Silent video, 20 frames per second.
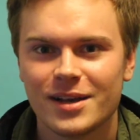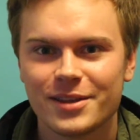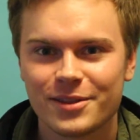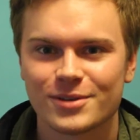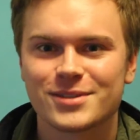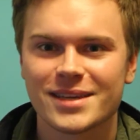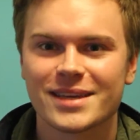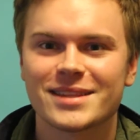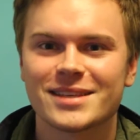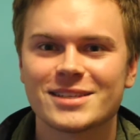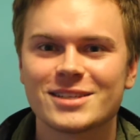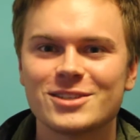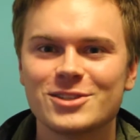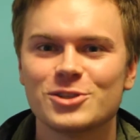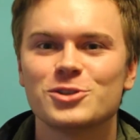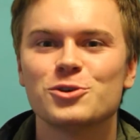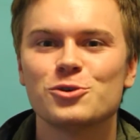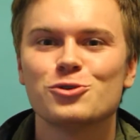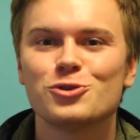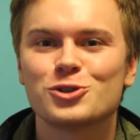there's like this
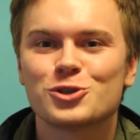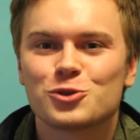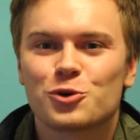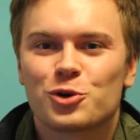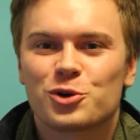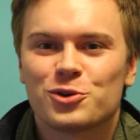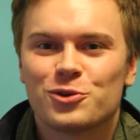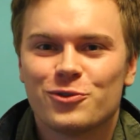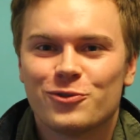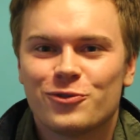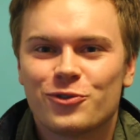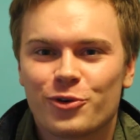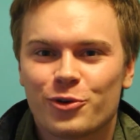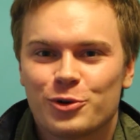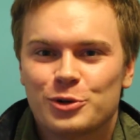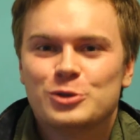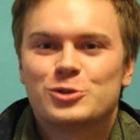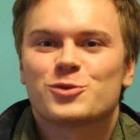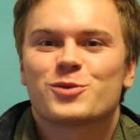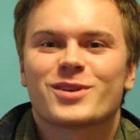new sort
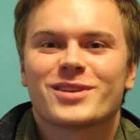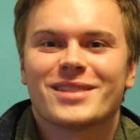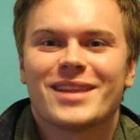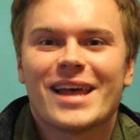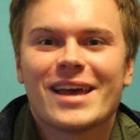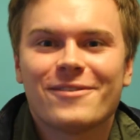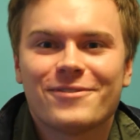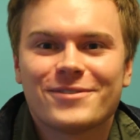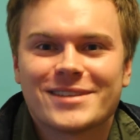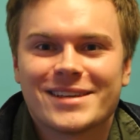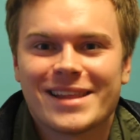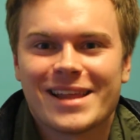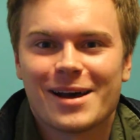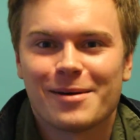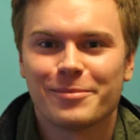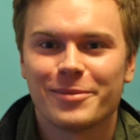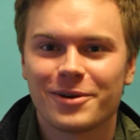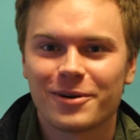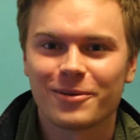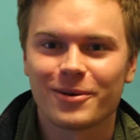of new sort of life to
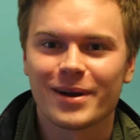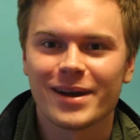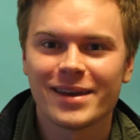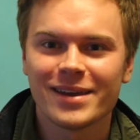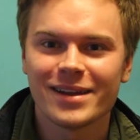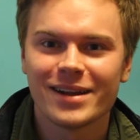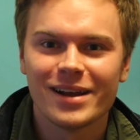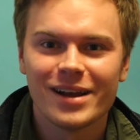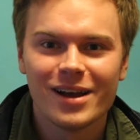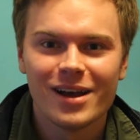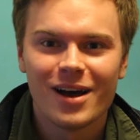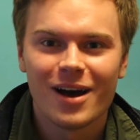them, right?